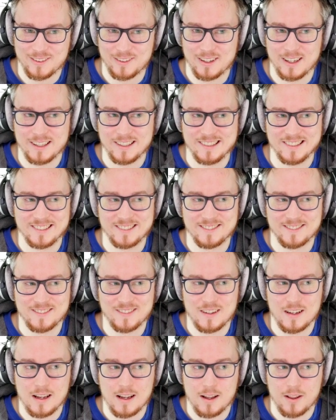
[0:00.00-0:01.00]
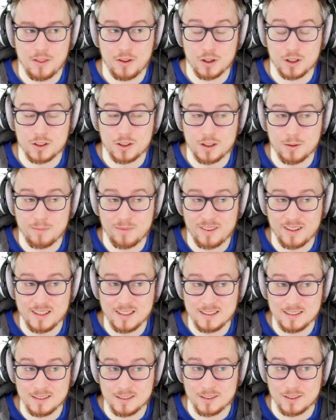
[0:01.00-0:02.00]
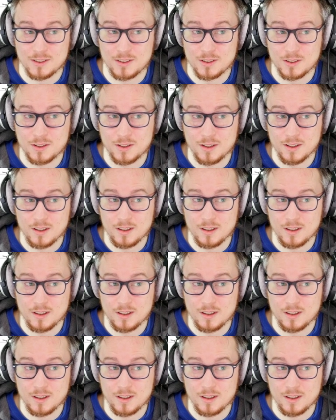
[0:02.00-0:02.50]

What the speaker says: Like, there are some things